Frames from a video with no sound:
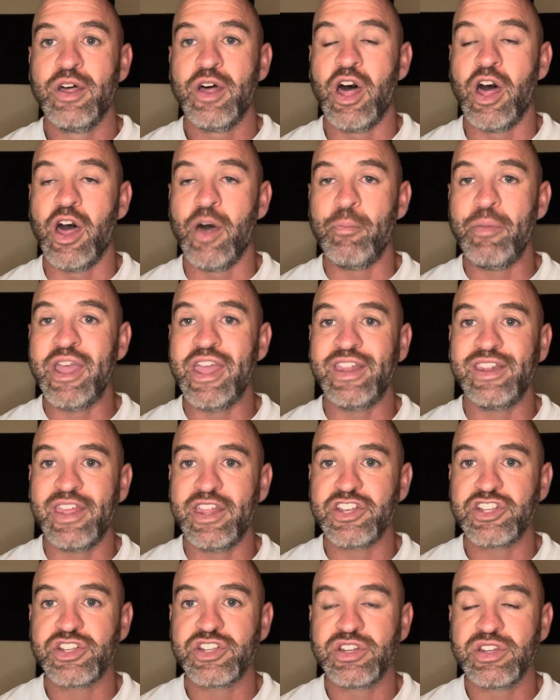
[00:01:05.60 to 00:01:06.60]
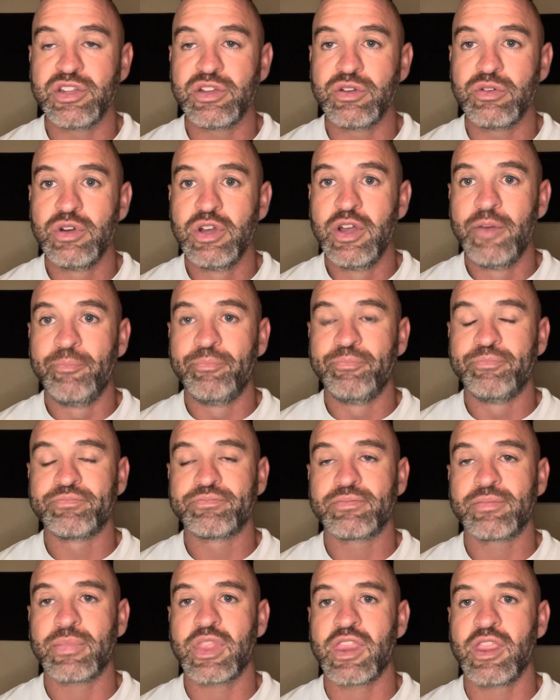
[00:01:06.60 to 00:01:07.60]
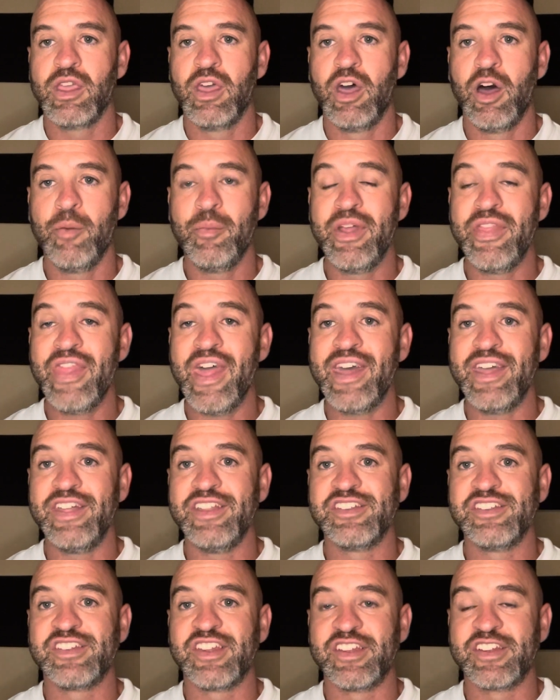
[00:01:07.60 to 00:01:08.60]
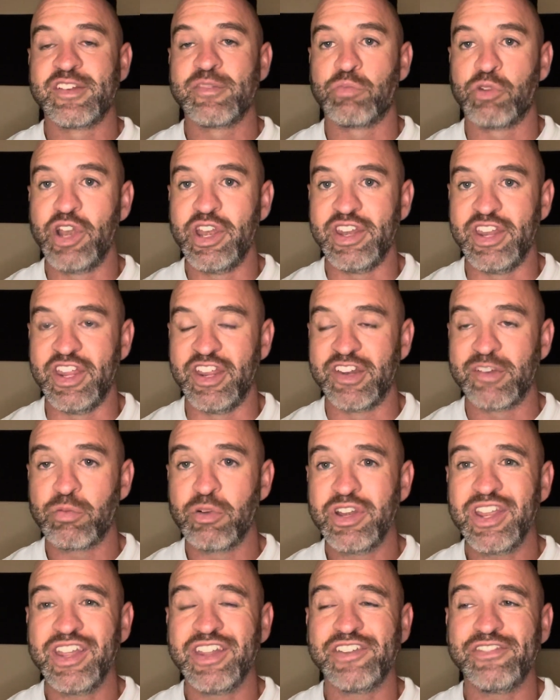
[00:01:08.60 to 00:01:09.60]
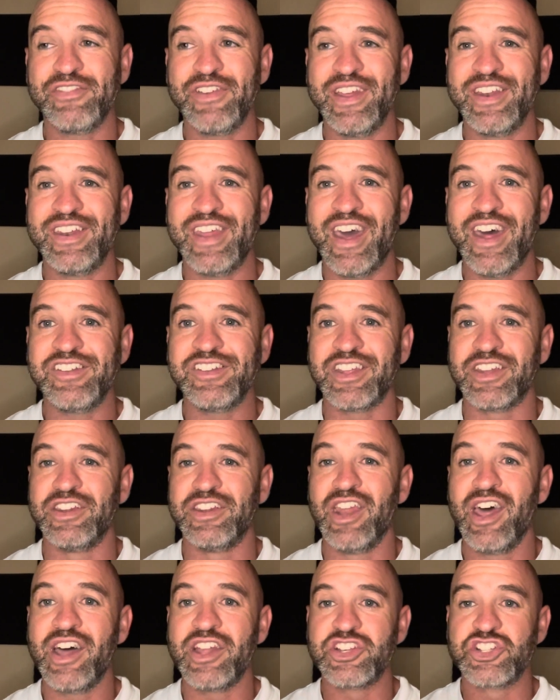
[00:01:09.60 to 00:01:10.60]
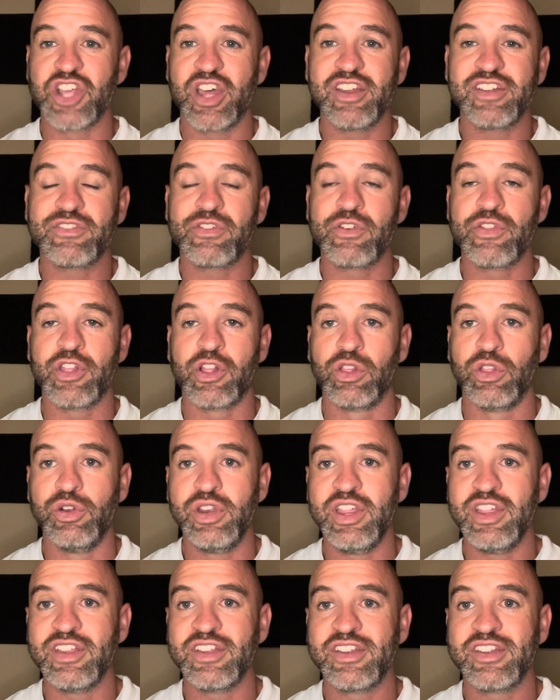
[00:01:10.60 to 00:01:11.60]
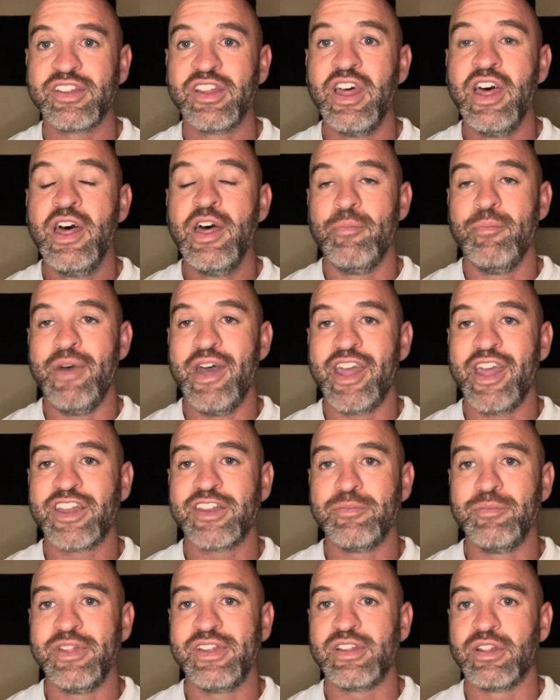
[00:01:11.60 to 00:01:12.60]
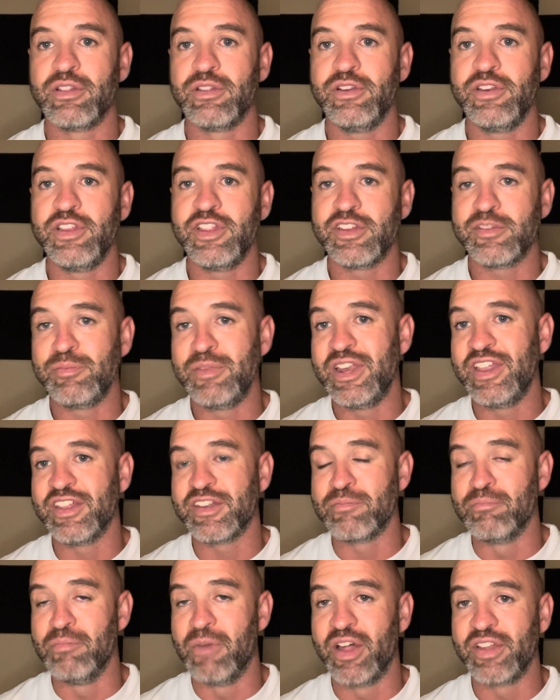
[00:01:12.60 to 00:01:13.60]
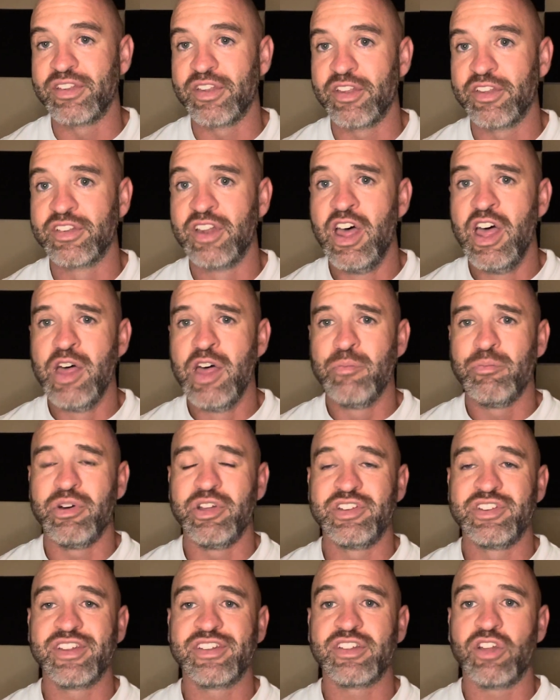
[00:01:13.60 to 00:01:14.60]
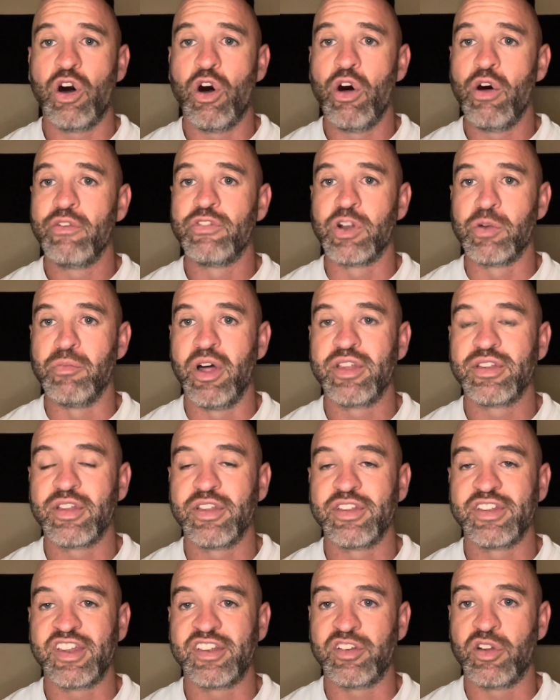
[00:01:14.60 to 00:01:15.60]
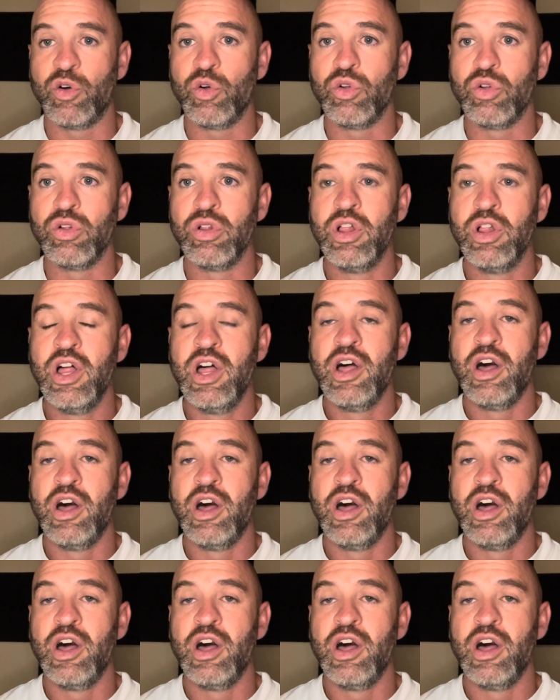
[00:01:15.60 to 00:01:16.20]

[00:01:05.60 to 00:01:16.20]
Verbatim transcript: uh, pay attention to, um, and that is sprinting. Sprinting is fantastic, not just for the gluteus, maximus and gluteus medius muscles, but just all of your muscles as a whole.